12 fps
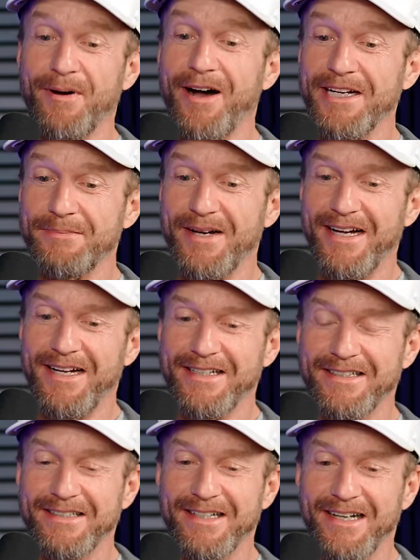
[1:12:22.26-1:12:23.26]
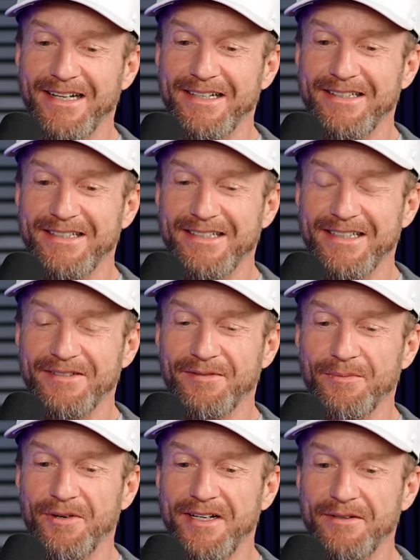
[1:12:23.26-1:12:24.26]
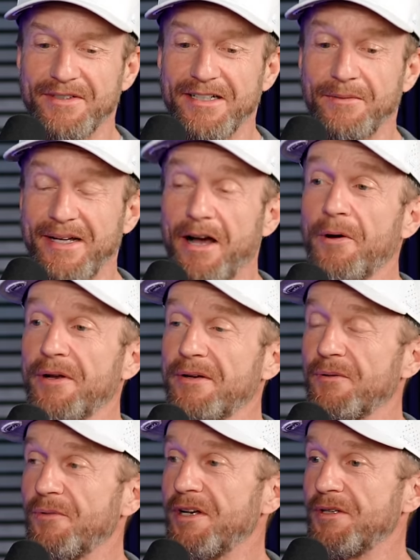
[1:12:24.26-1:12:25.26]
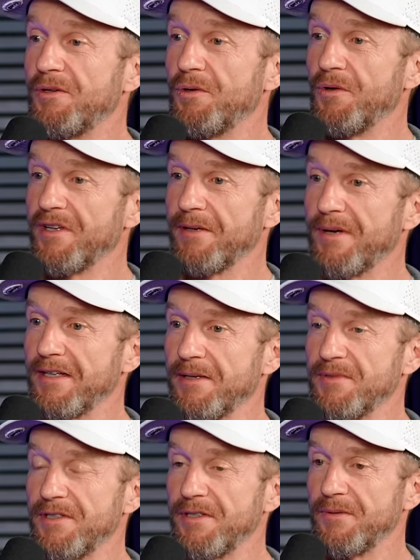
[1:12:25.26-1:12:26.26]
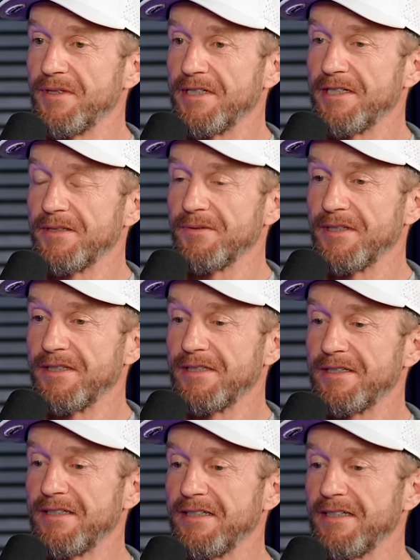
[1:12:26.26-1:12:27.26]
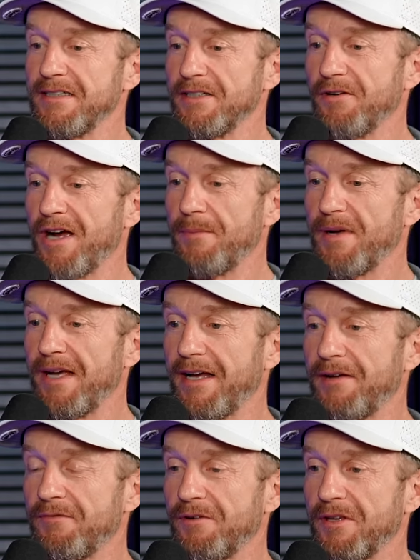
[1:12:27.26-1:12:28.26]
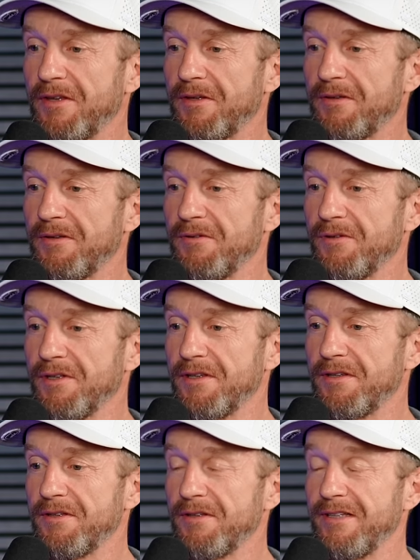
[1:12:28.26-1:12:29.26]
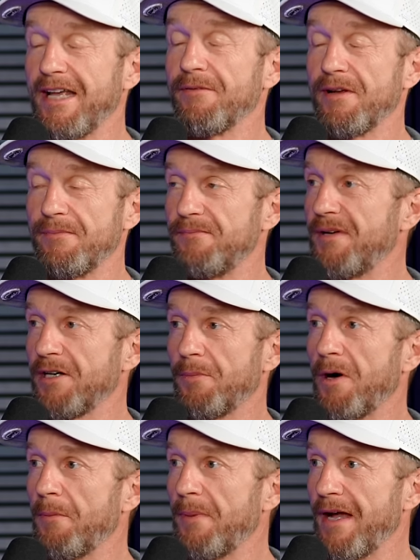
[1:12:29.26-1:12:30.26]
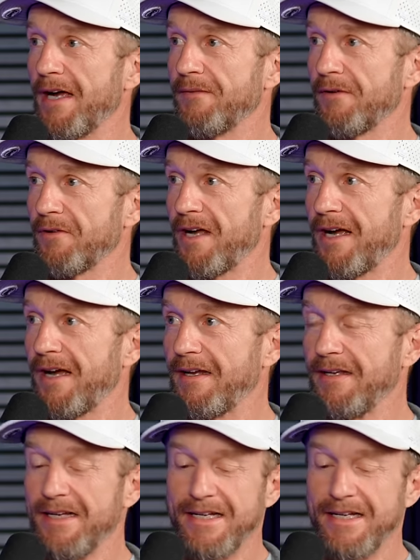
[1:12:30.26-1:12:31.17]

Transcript: posh bags, uh, just from what he was telling me. Oh, and one cool thing about them too, which which is a gripe I have with with every pickleball bag I've ever had